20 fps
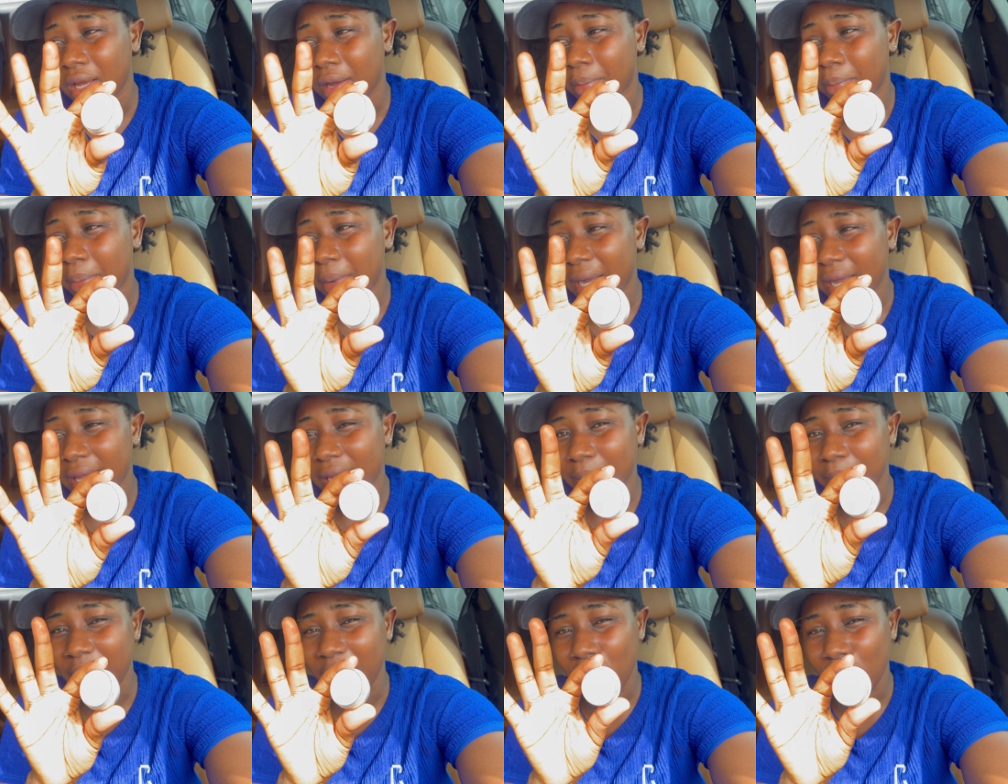
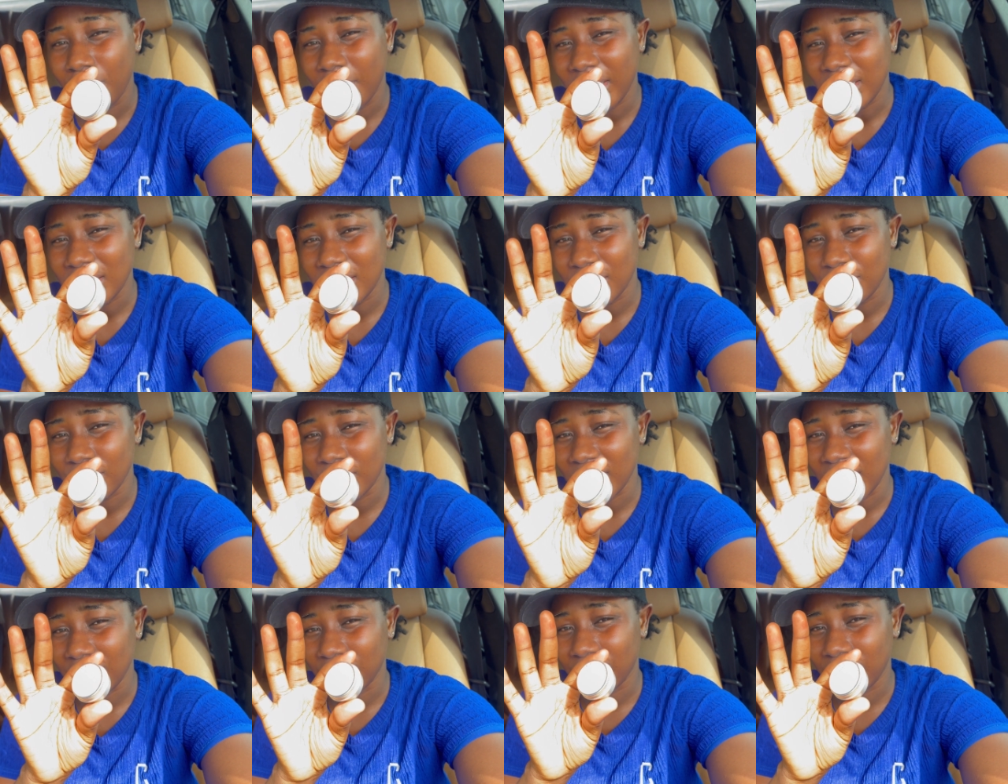my makeup artist
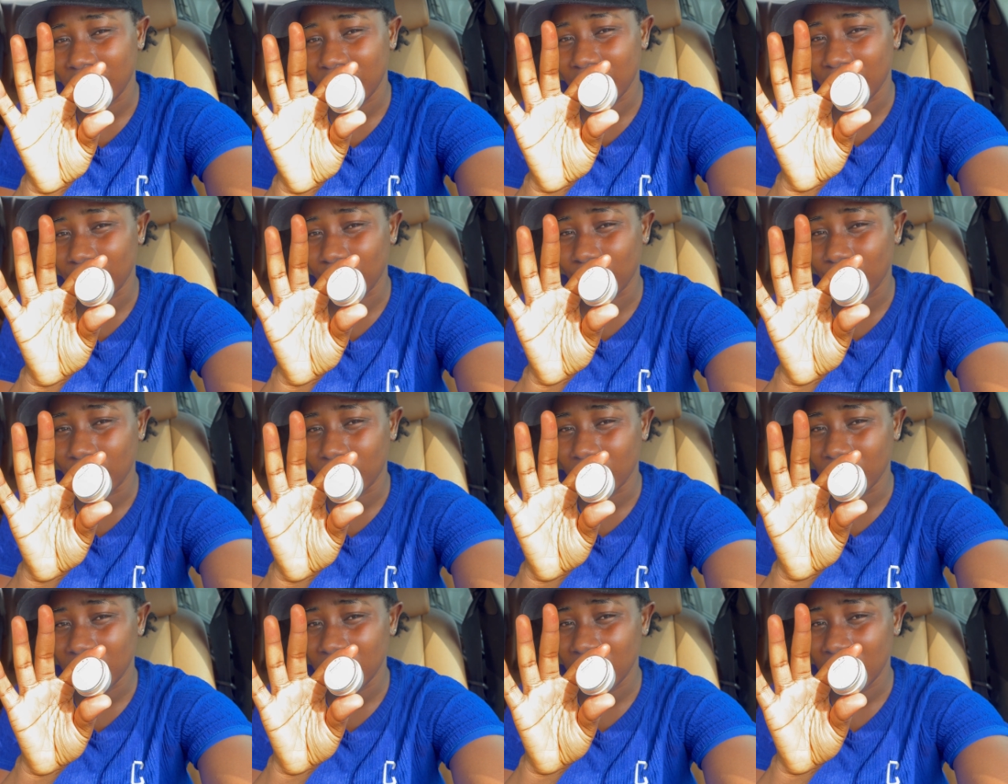was actually the
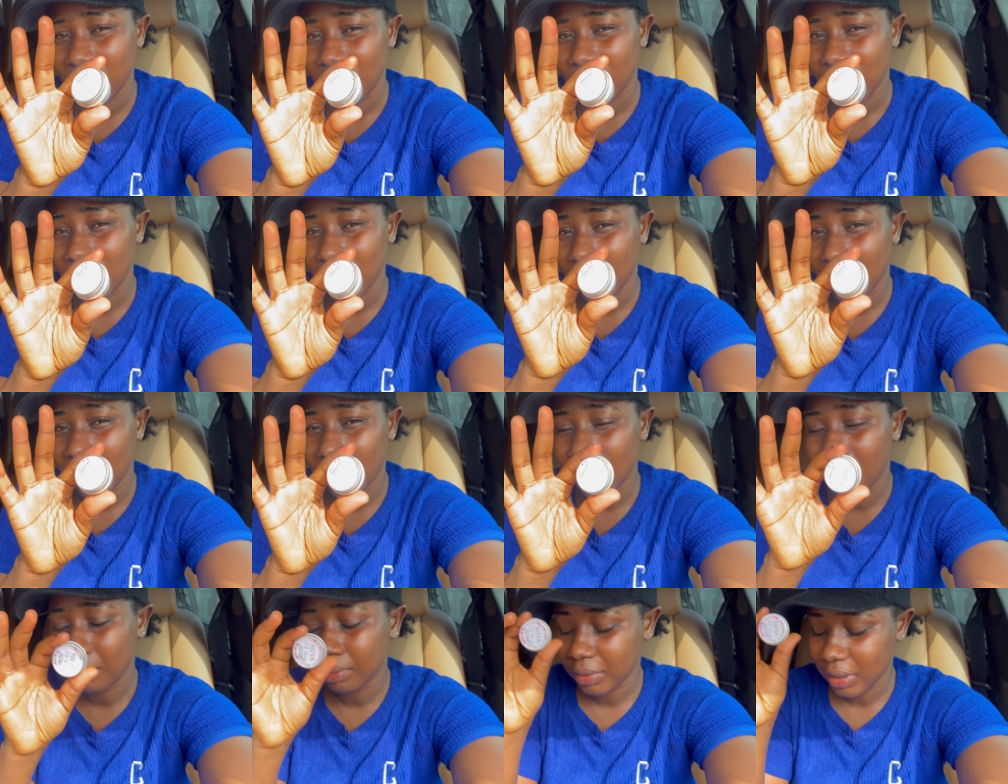one
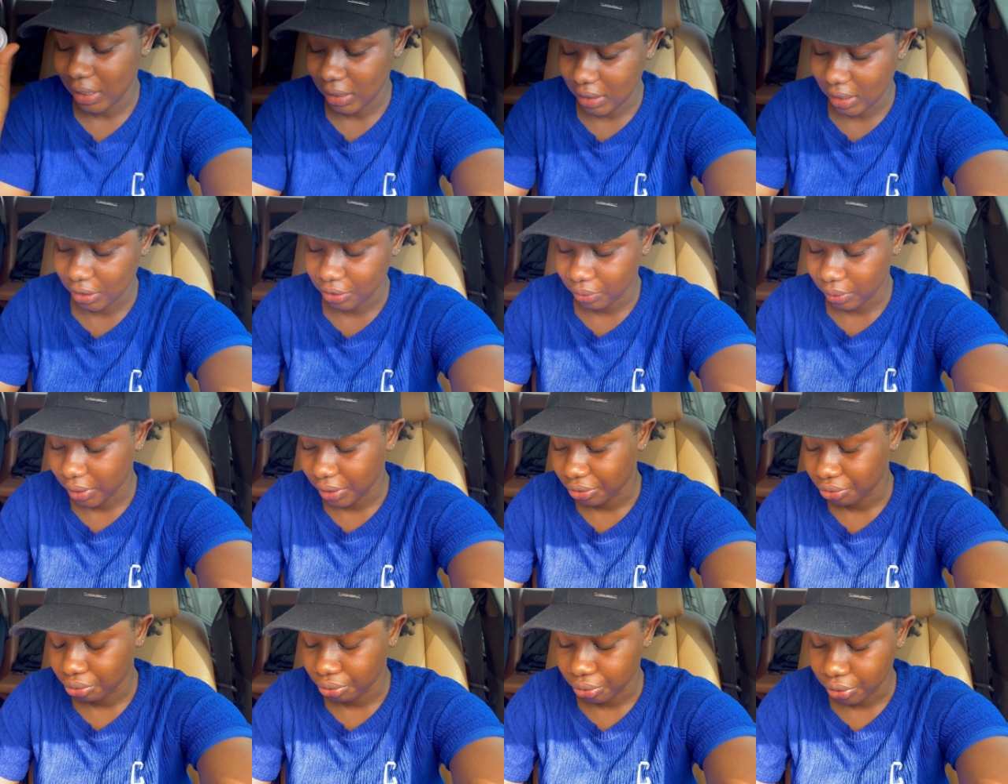um, that actually
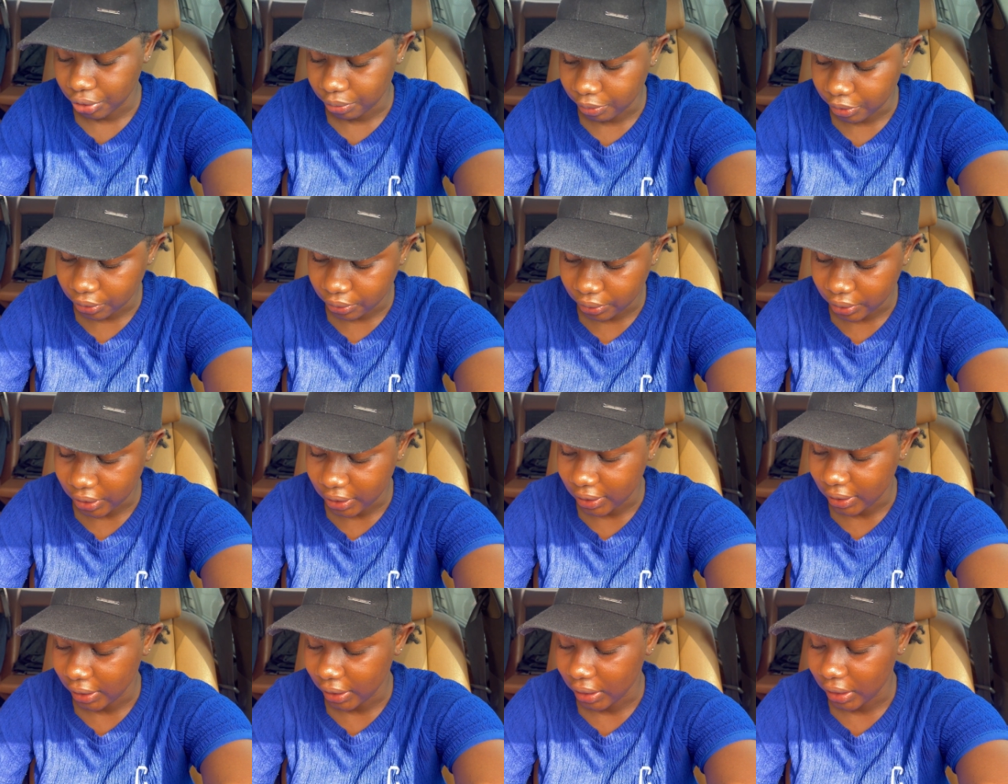introduced me to
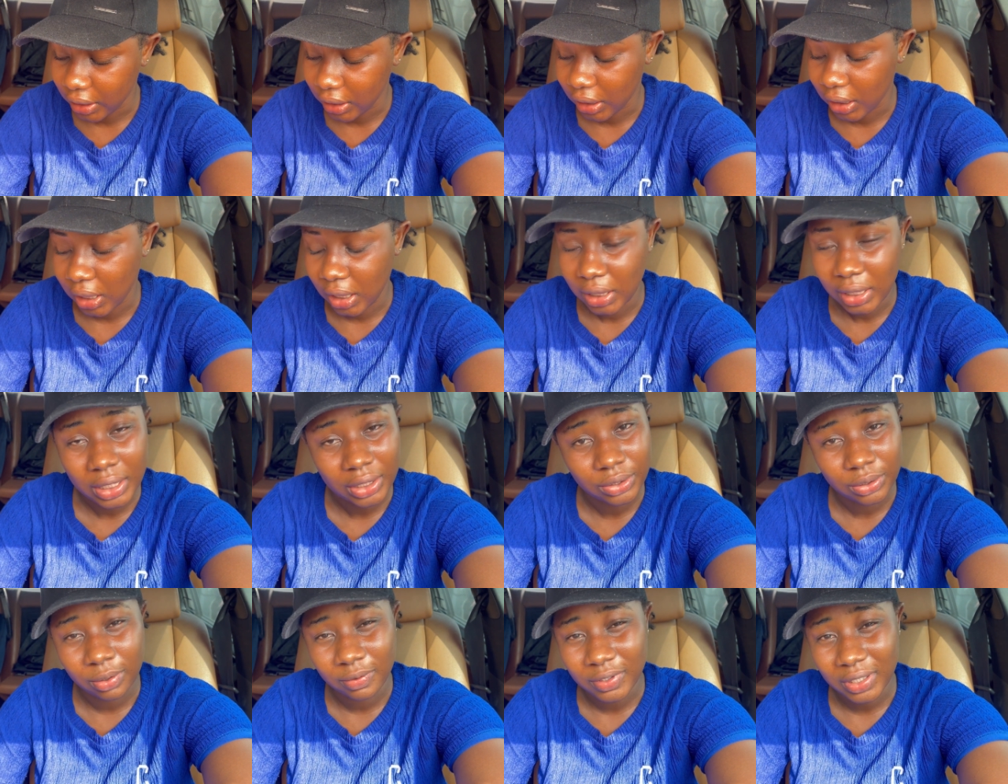this lady and her
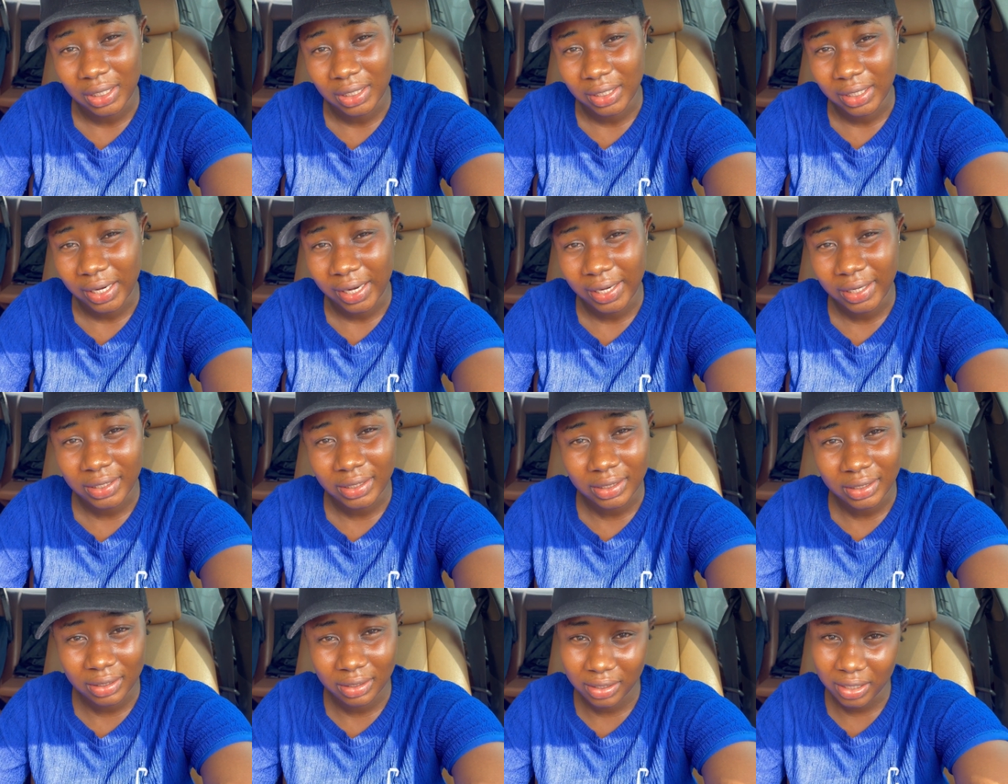stuffs are
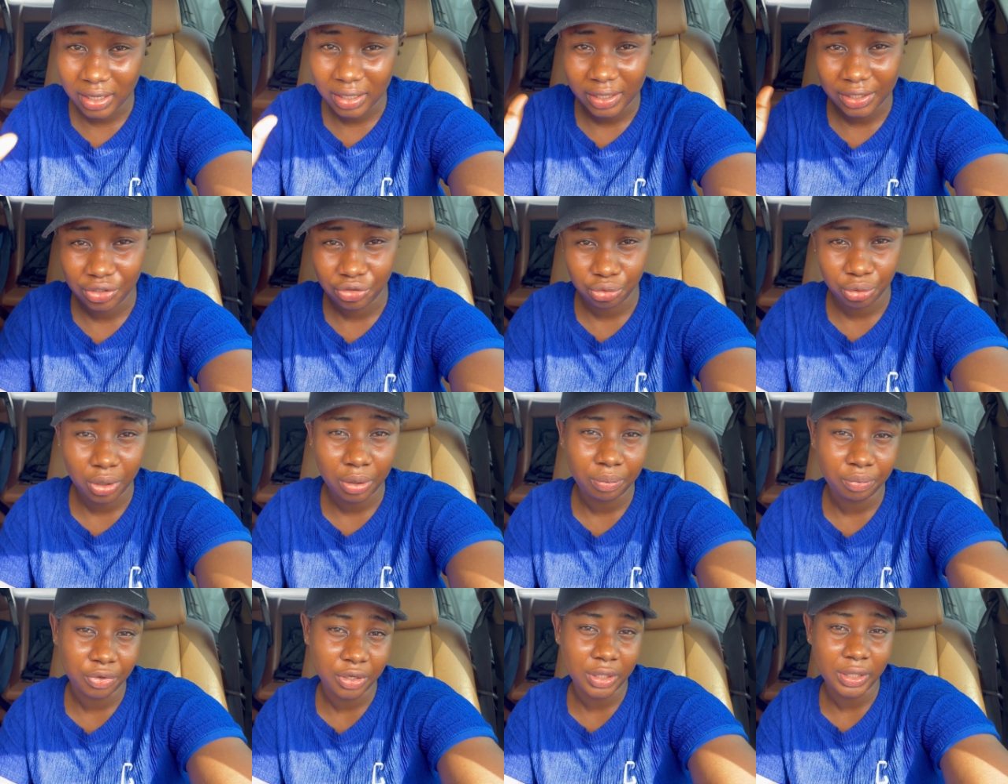nice they are
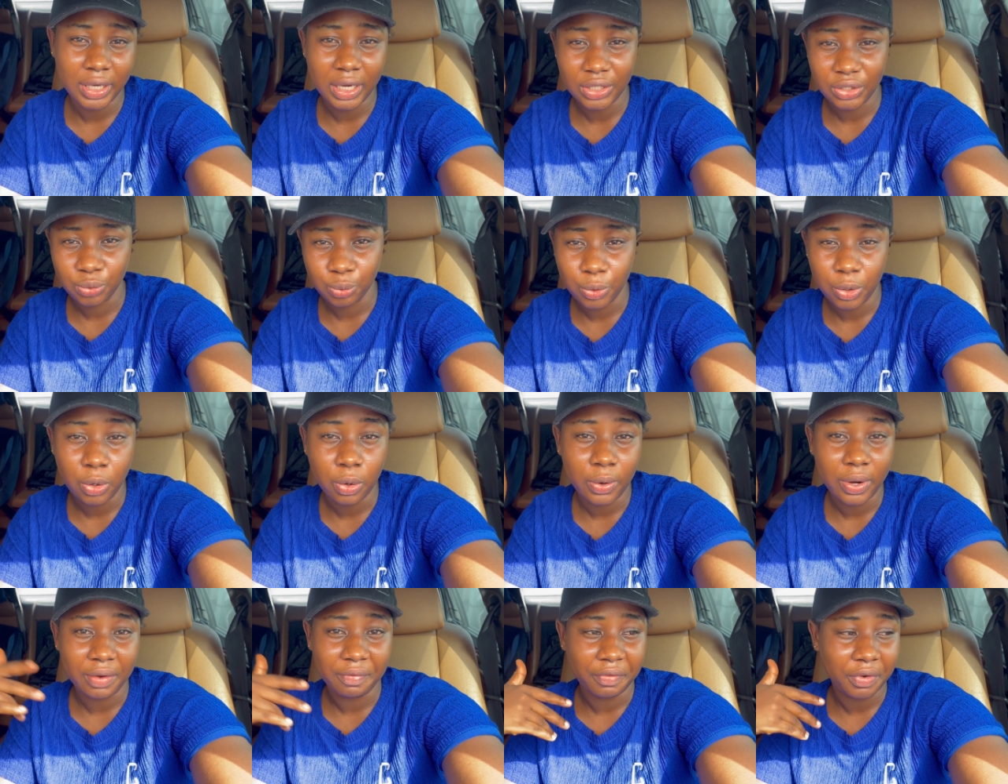nigerian brand as
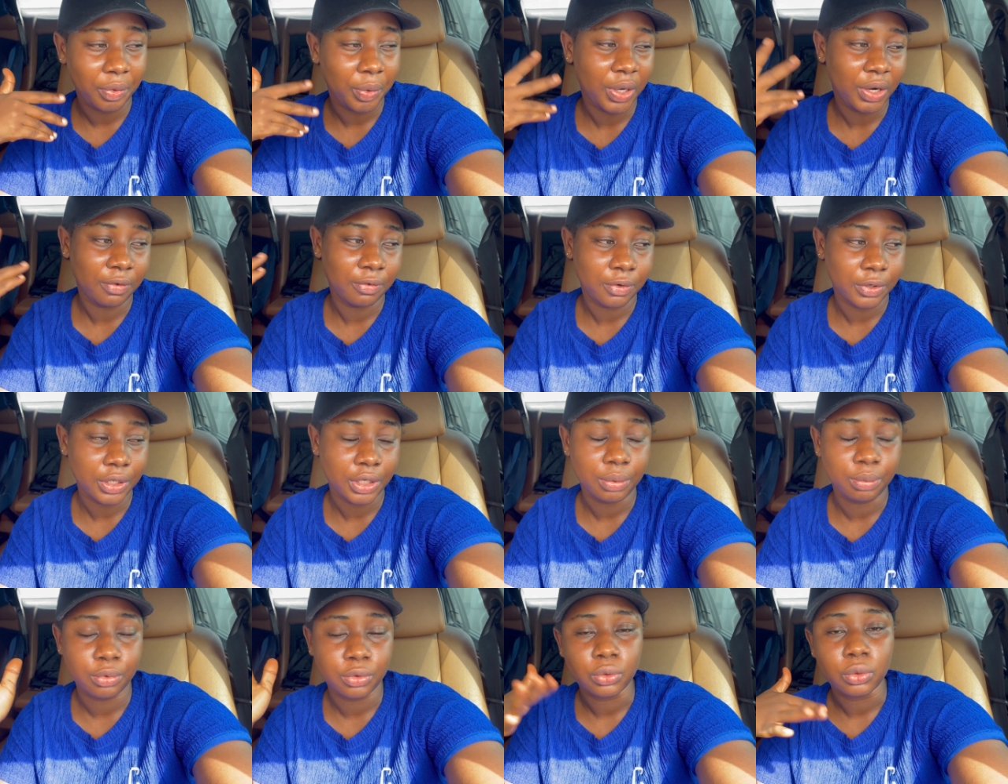well and very
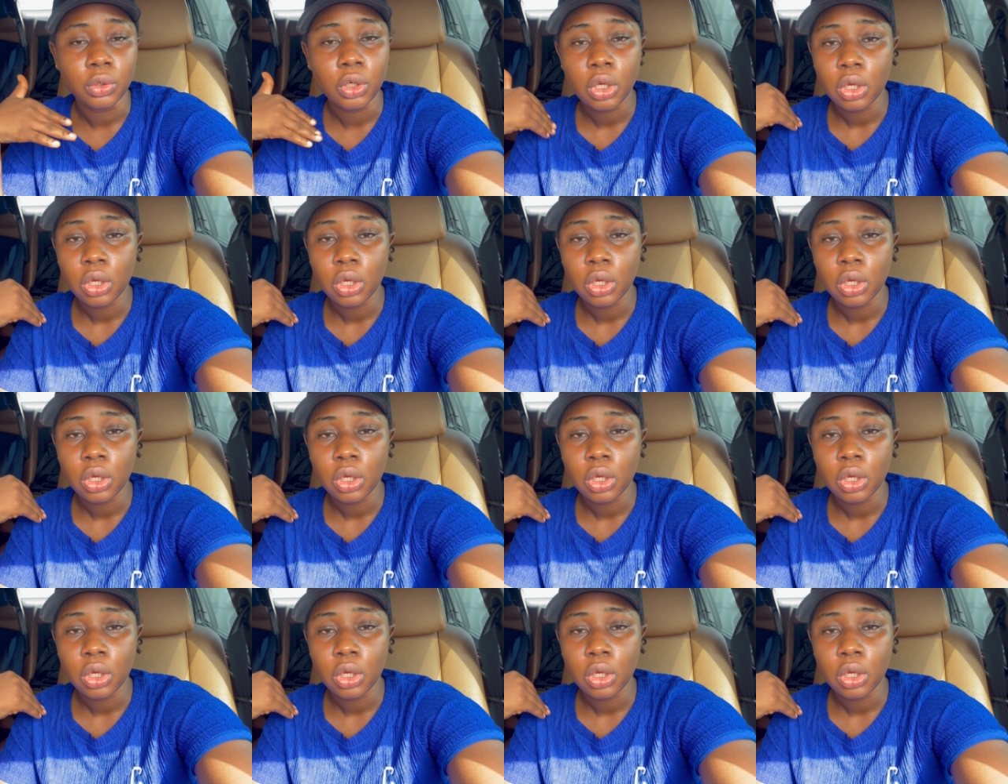affordable